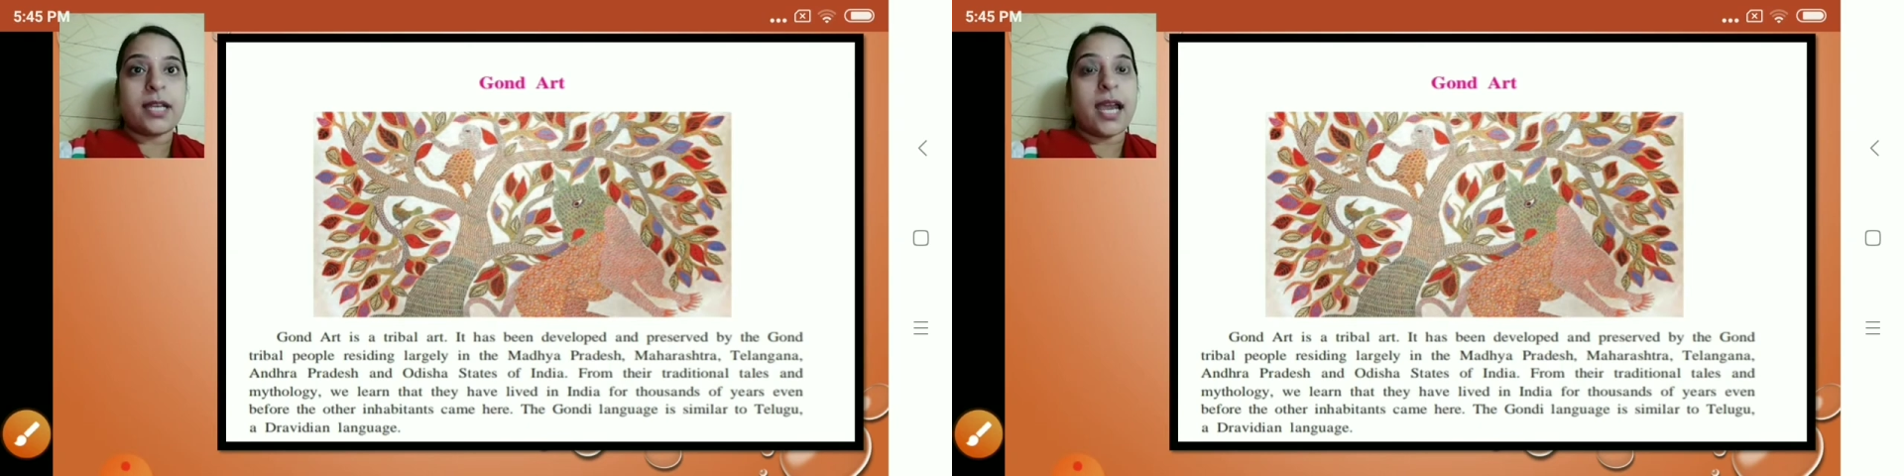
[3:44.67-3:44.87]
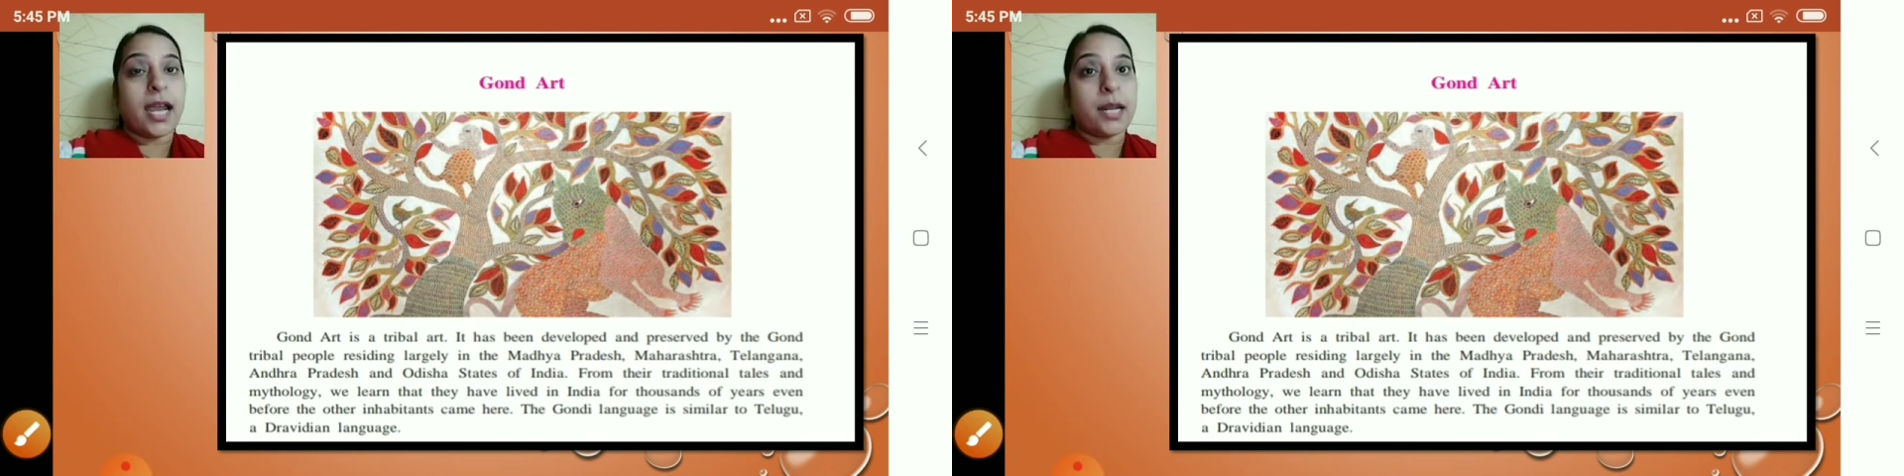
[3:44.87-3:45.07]

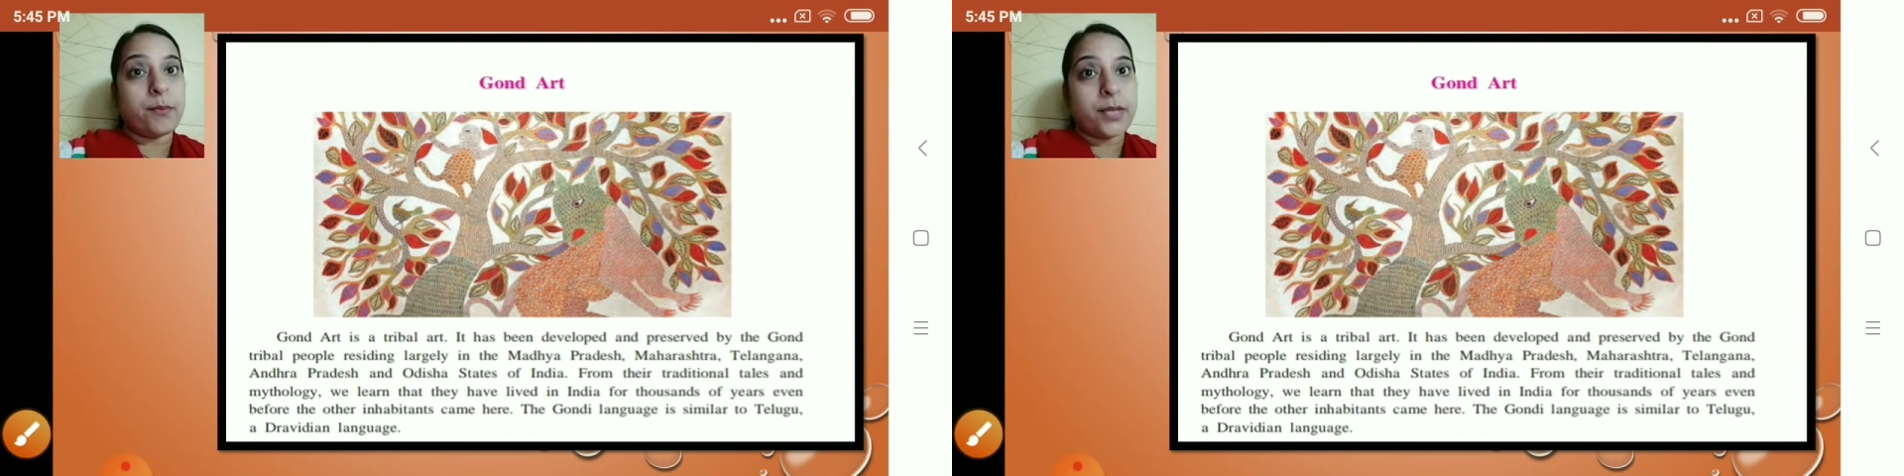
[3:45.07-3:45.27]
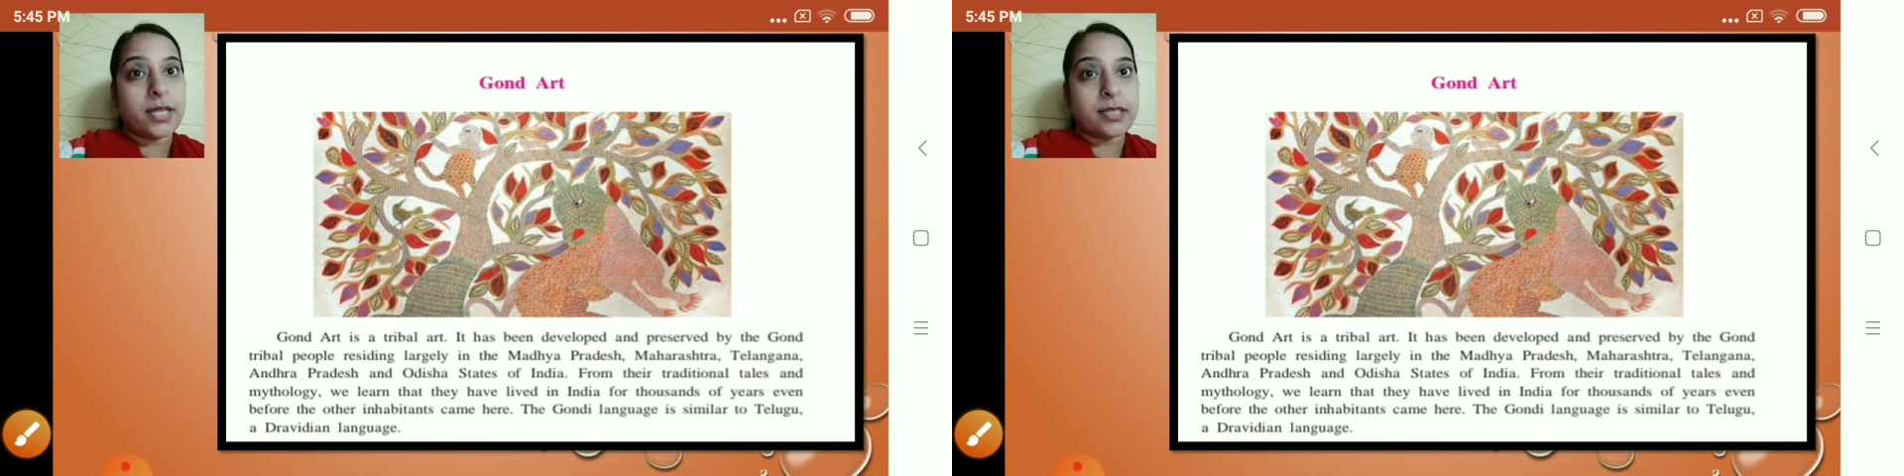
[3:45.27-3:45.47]
and
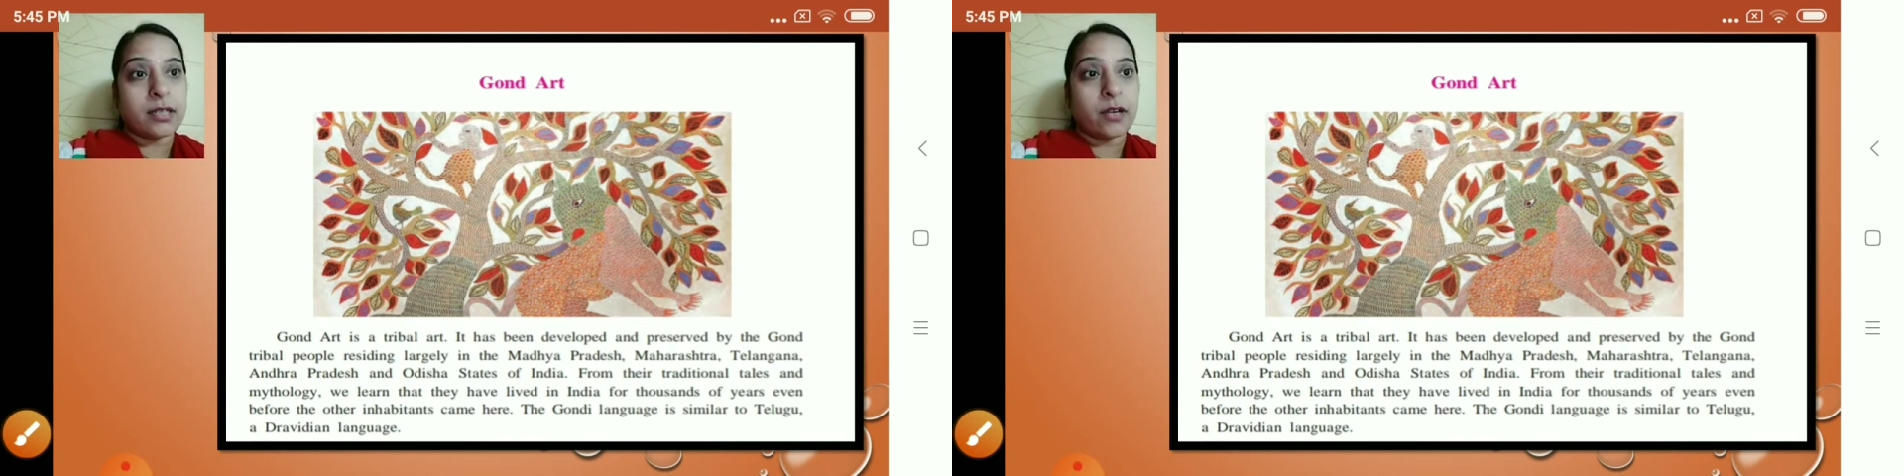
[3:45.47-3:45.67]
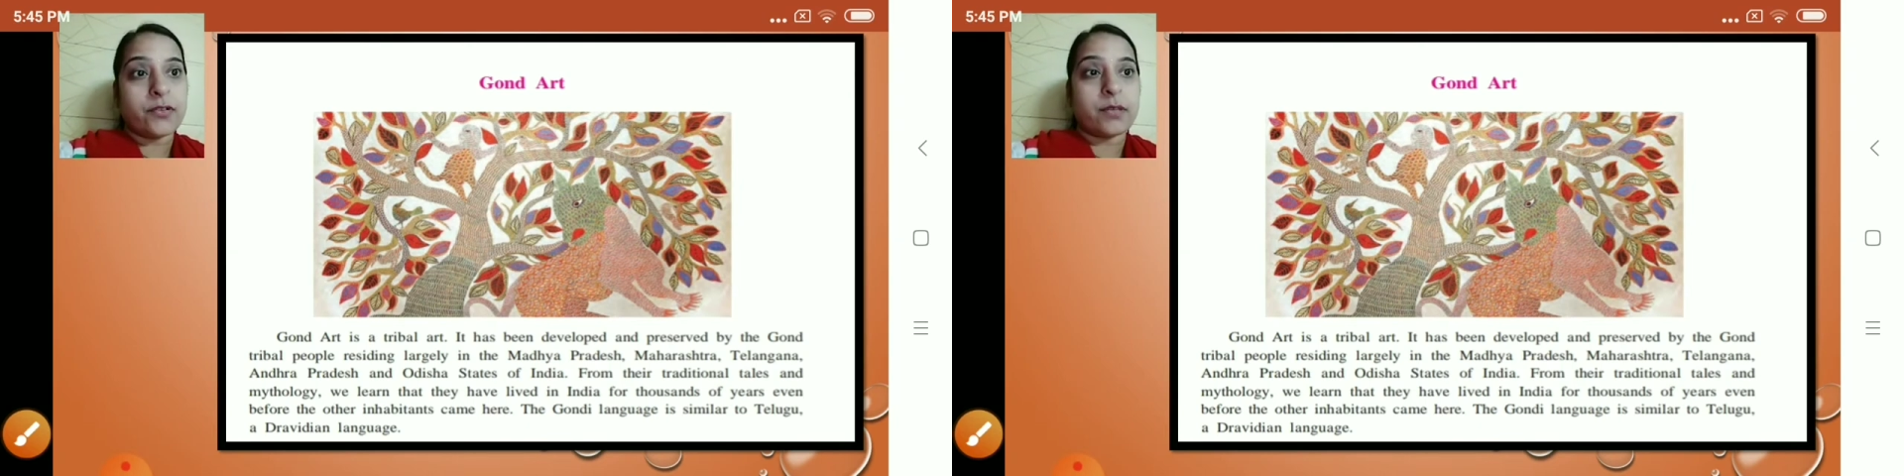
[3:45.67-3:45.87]

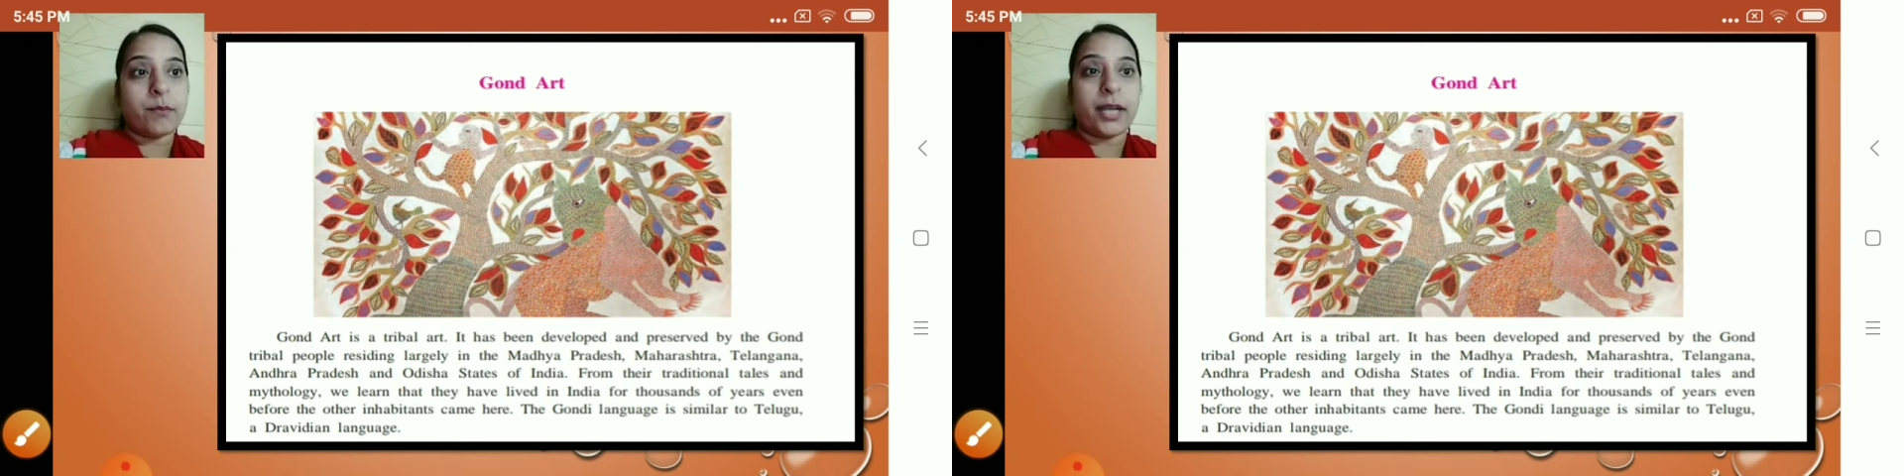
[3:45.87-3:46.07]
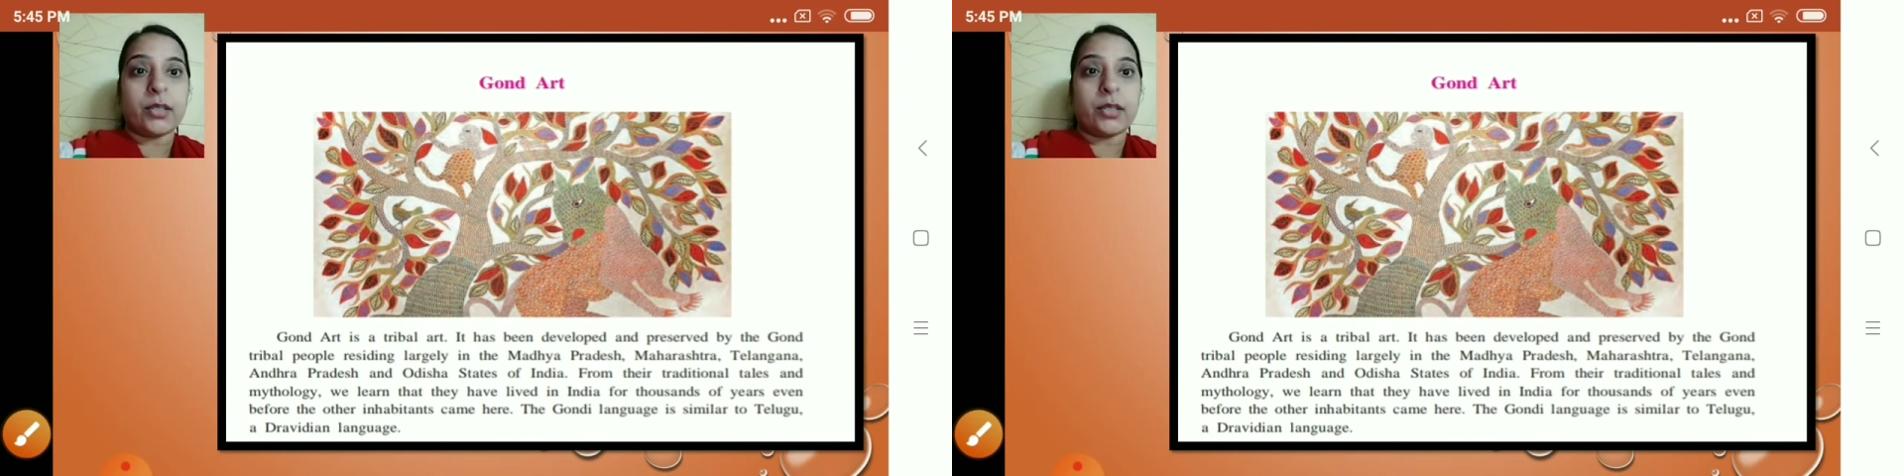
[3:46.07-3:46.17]
preserved by the